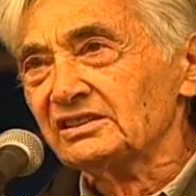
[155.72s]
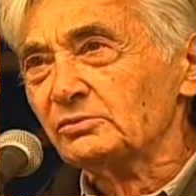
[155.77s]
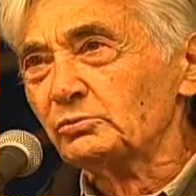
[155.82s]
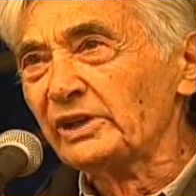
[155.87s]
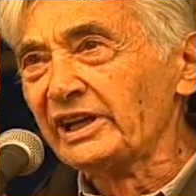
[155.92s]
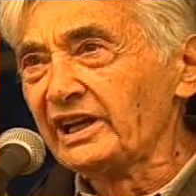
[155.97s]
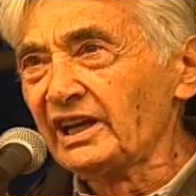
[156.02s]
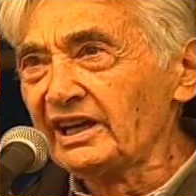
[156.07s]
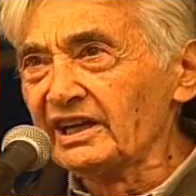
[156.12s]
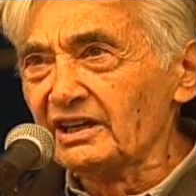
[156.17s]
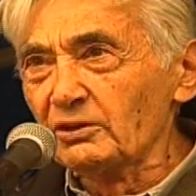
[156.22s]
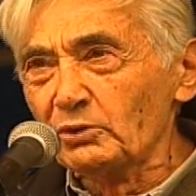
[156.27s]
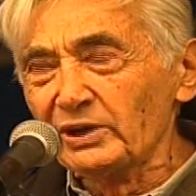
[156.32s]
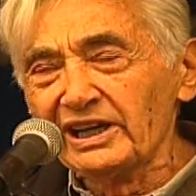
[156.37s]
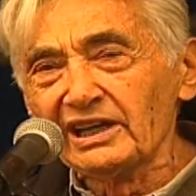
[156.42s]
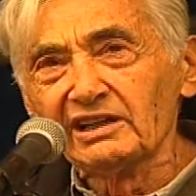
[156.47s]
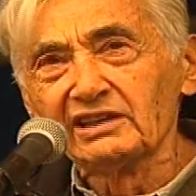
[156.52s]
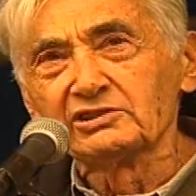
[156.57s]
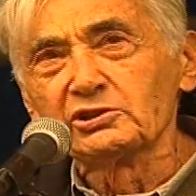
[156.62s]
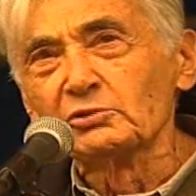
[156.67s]
we're
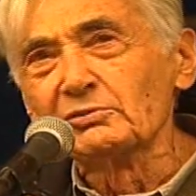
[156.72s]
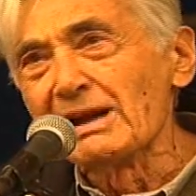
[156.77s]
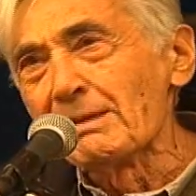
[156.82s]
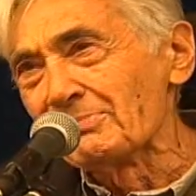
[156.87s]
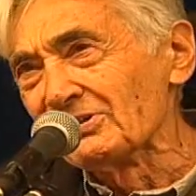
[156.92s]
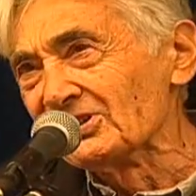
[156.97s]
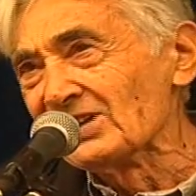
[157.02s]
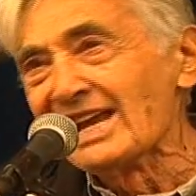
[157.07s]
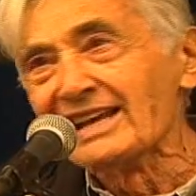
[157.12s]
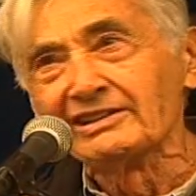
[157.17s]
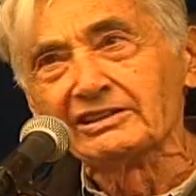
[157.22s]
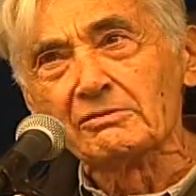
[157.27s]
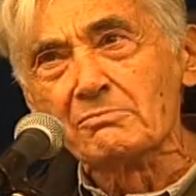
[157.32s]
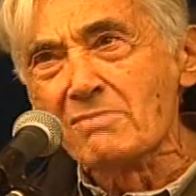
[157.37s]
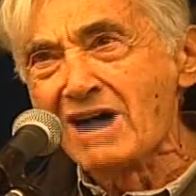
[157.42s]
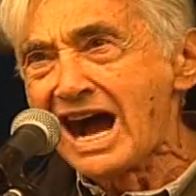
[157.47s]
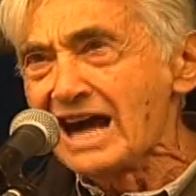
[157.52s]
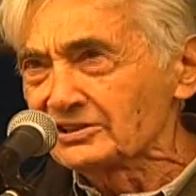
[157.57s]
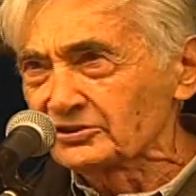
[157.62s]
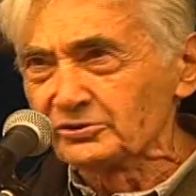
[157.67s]
here to represent
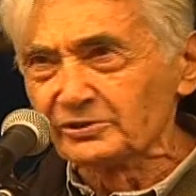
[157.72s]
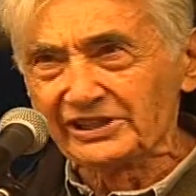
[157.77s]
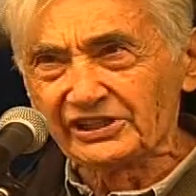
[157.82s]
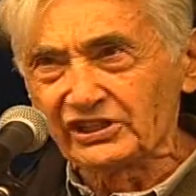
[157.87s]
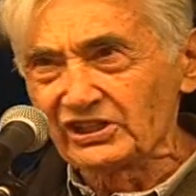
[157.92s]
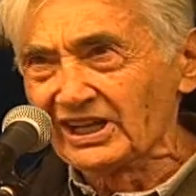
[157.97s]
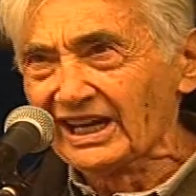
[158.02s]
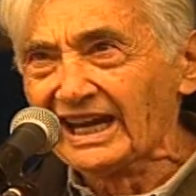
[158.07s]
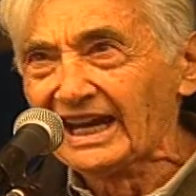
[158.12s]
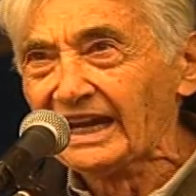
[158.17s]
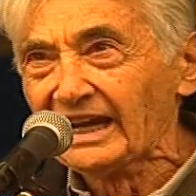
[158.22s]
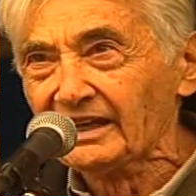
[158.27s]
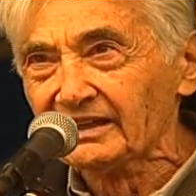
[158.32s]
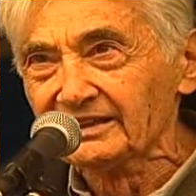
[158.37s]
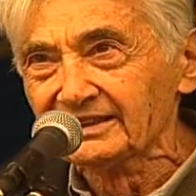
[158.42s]
democracy.